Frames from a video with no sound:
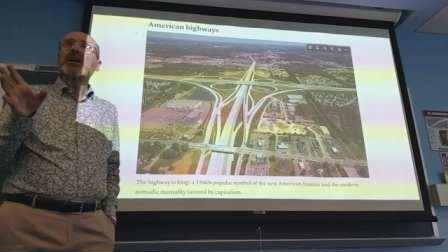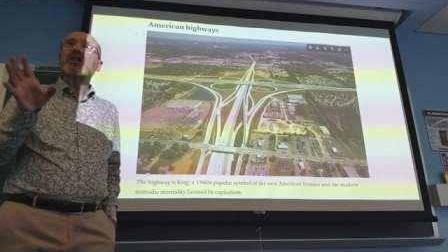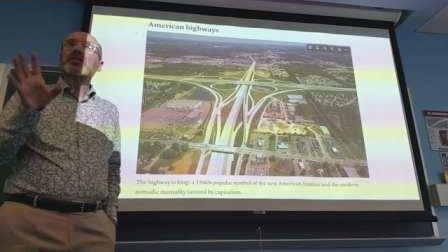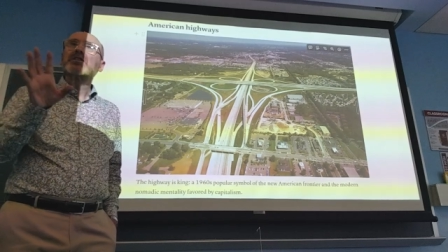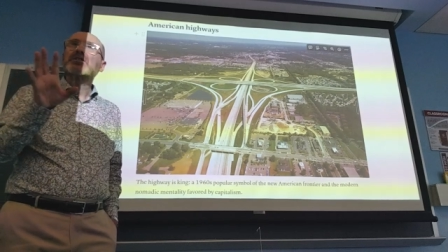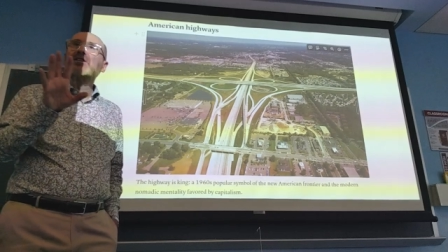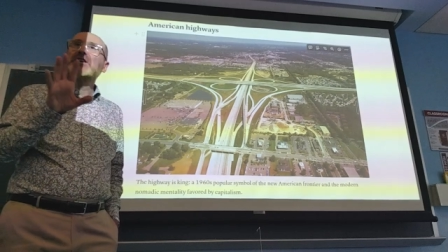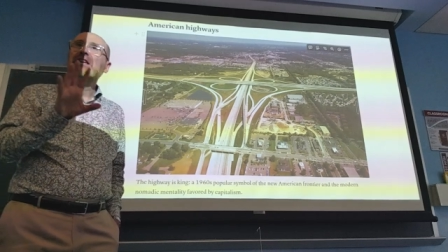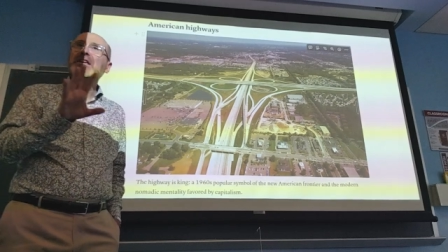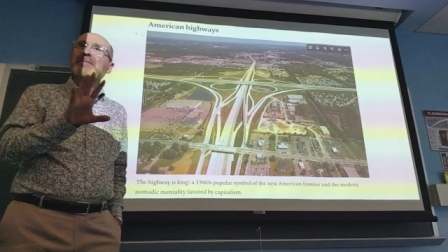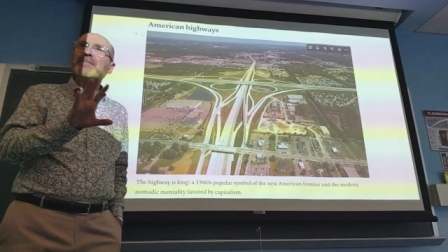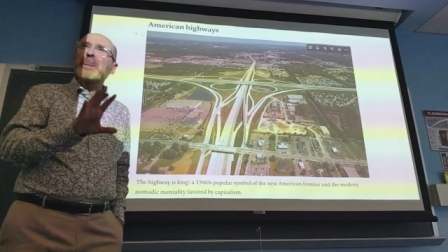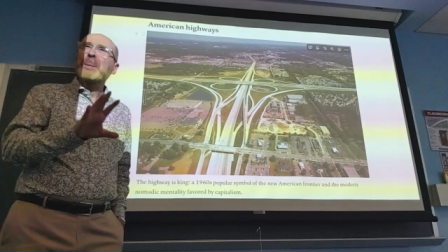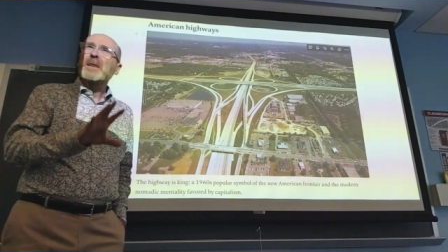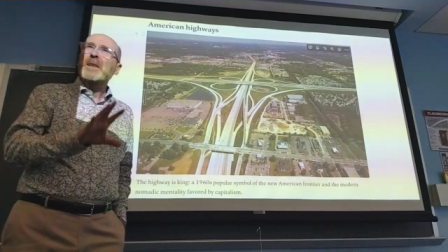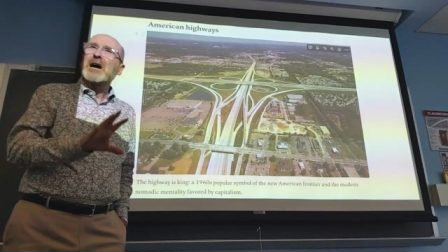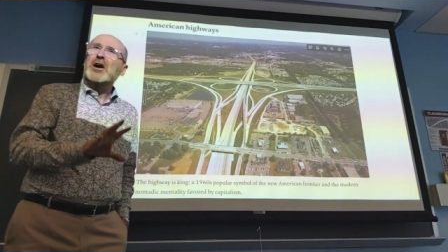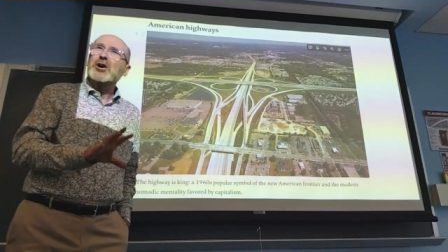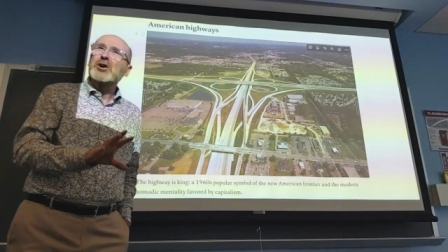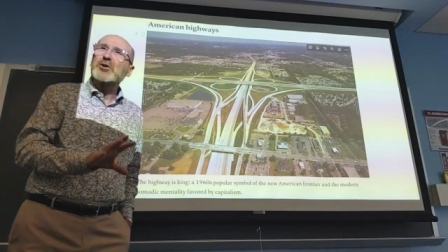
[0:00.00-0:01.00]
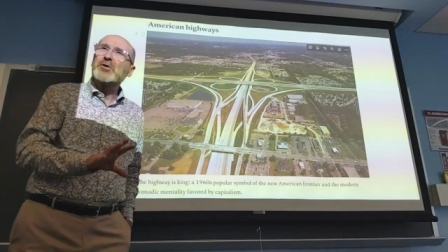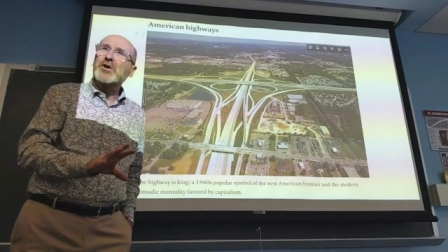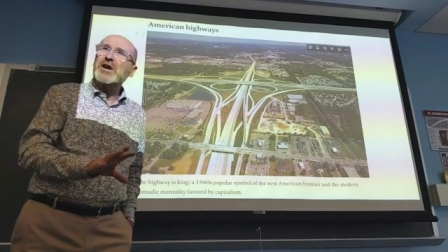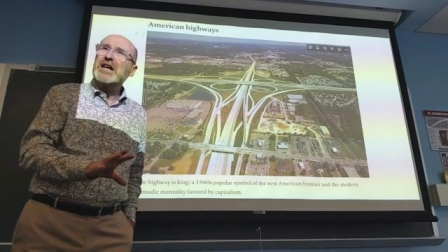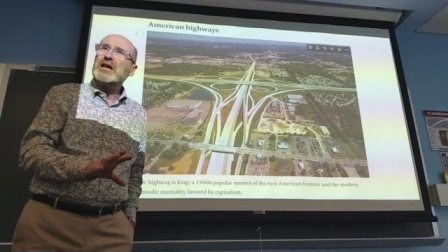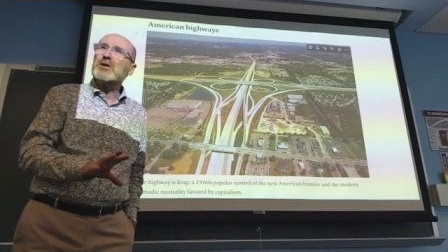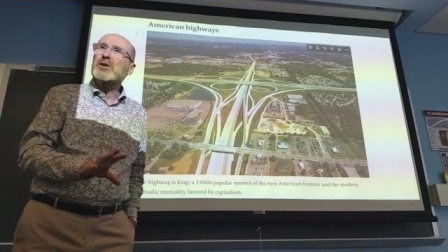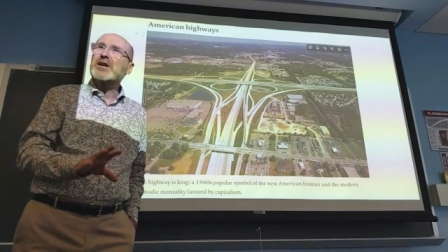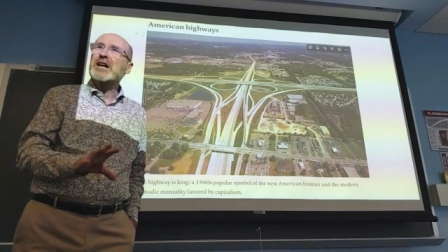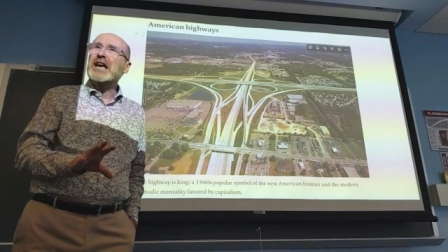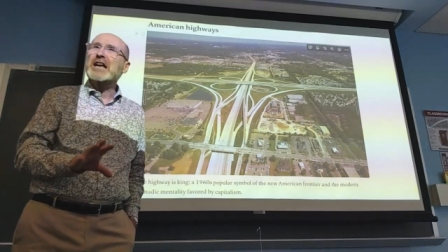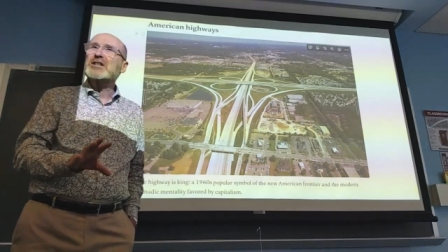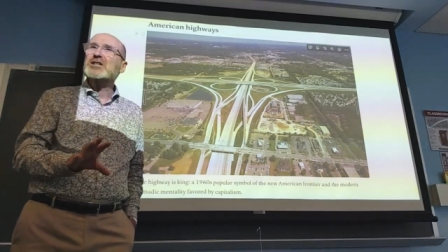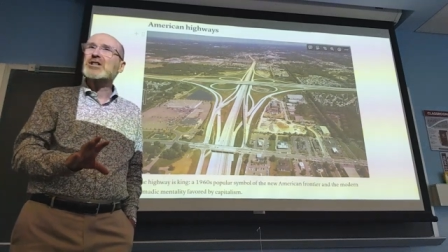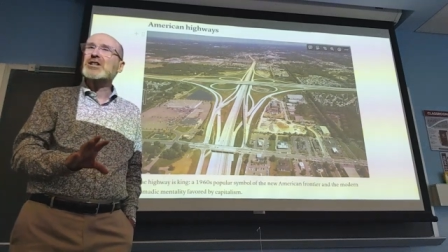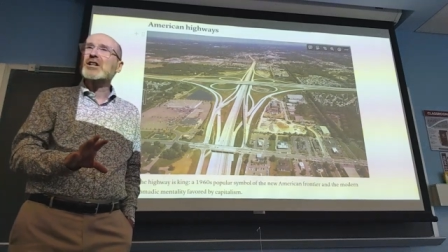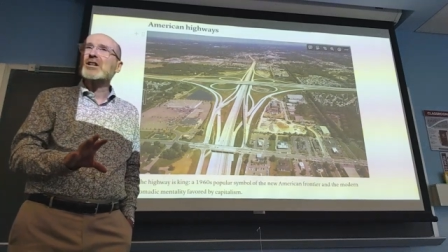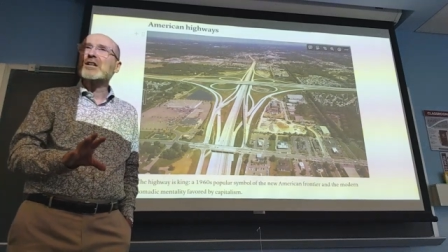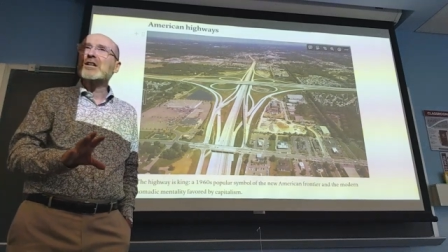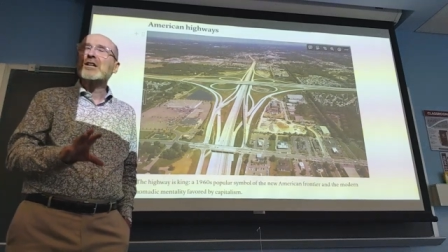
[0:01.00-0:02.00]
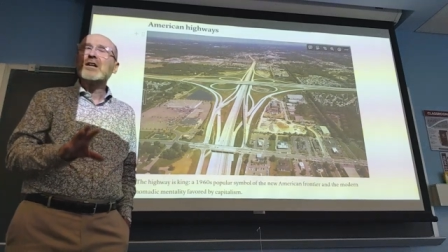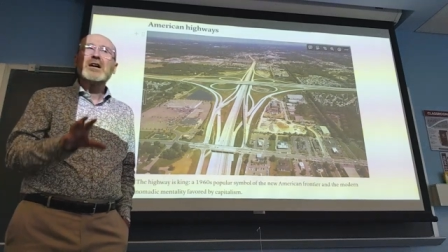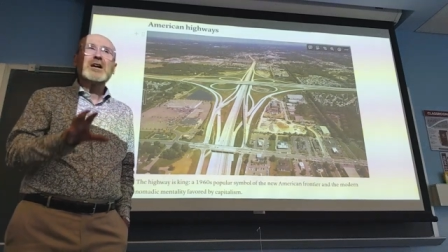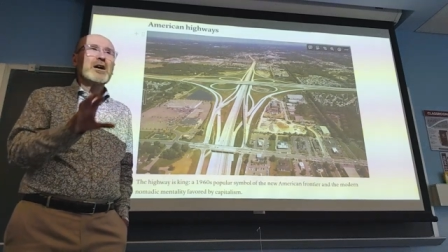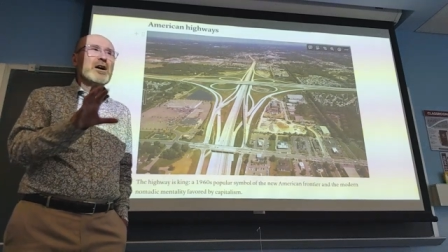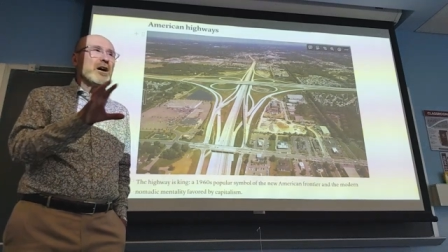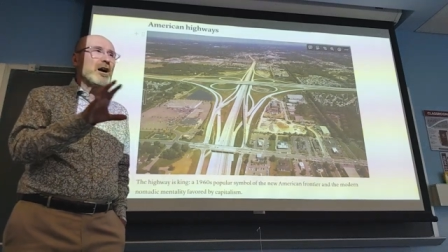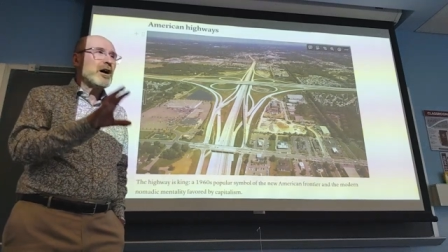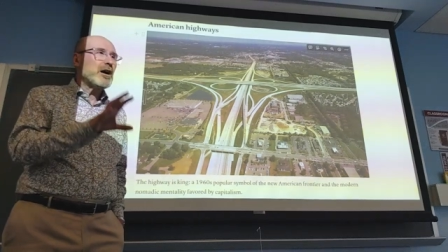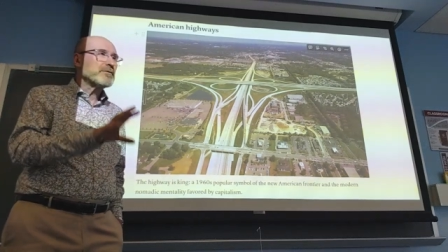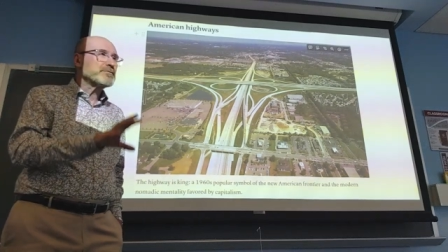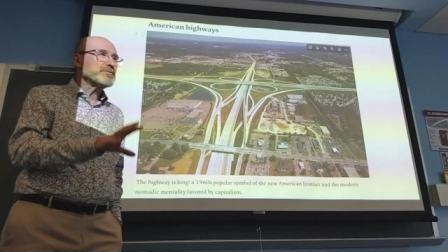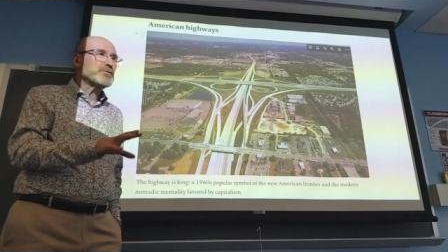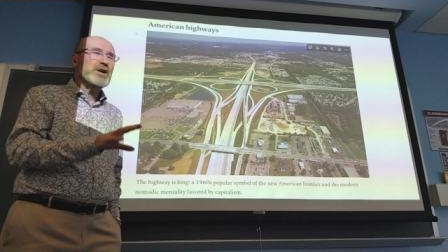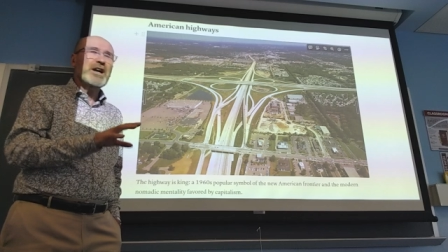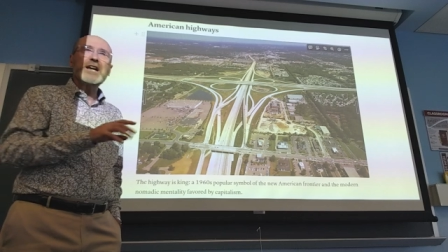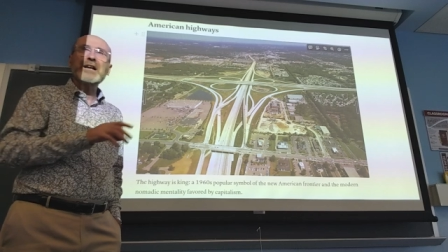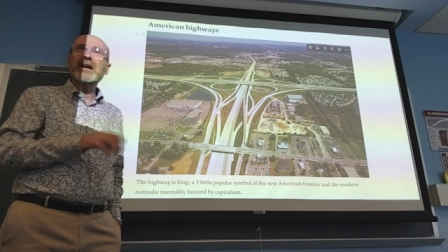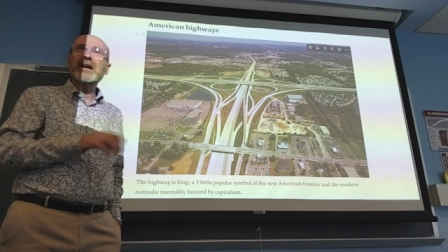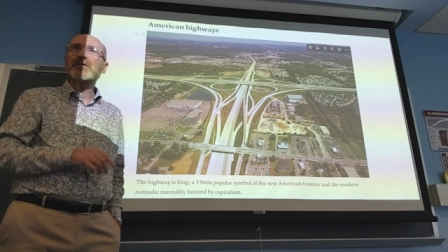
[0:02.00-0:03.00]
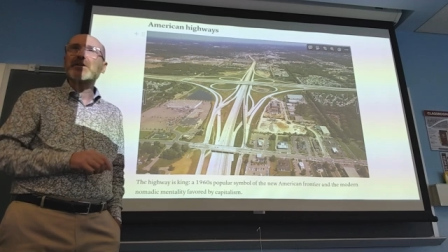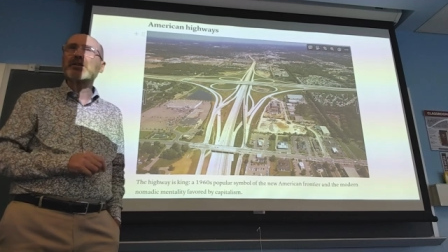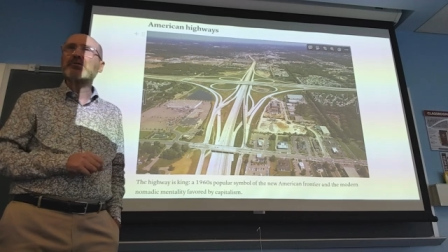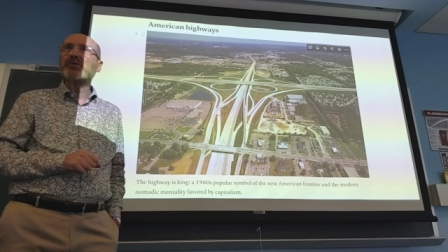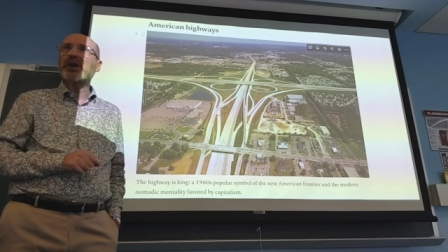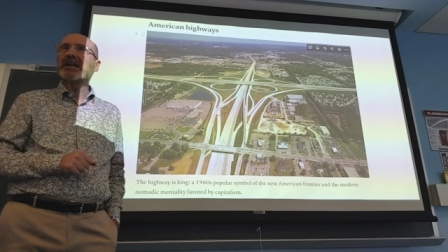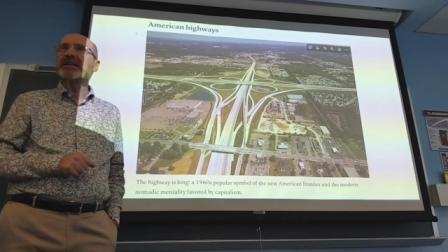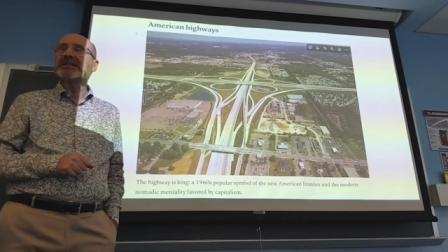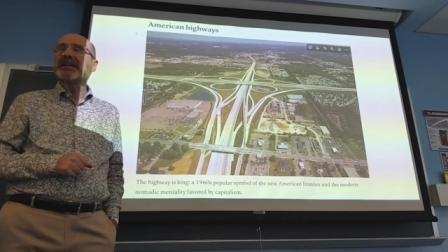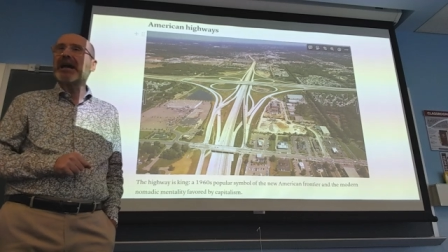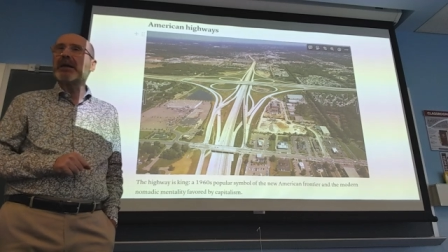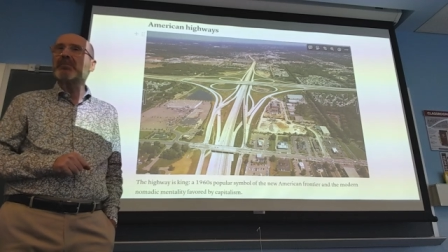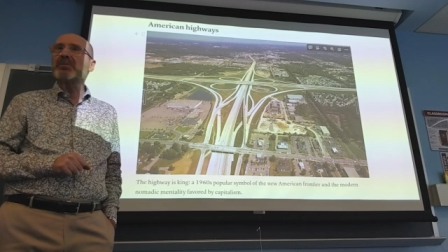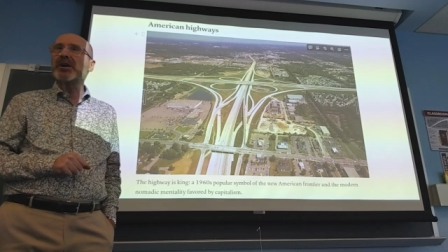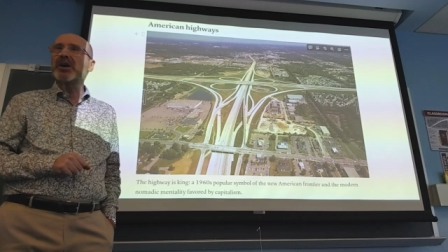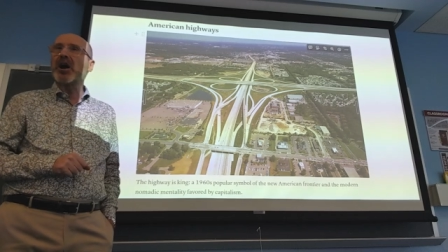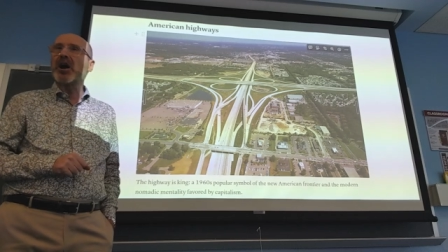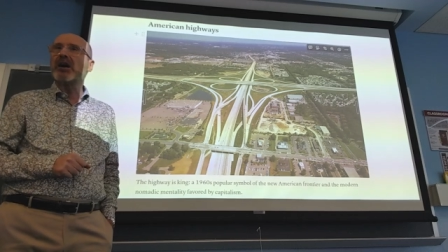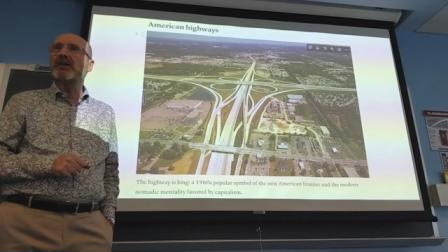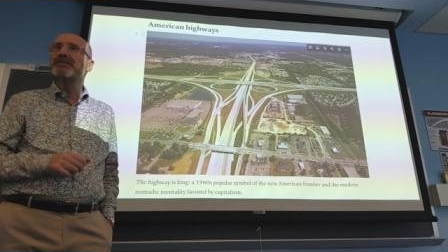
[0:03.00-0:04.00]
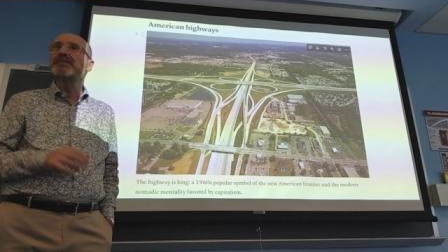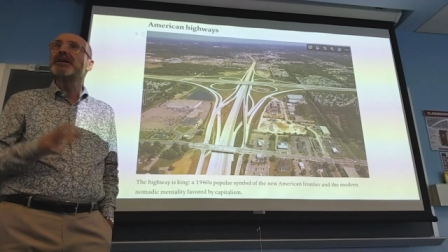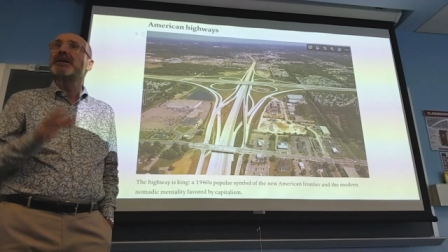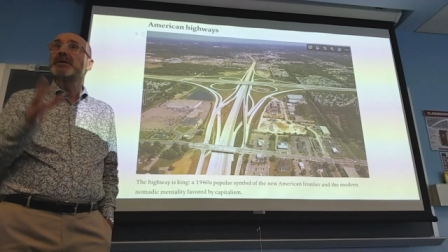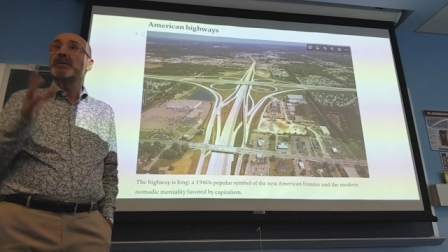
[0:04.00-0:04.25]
the relocation of, great, of a great number of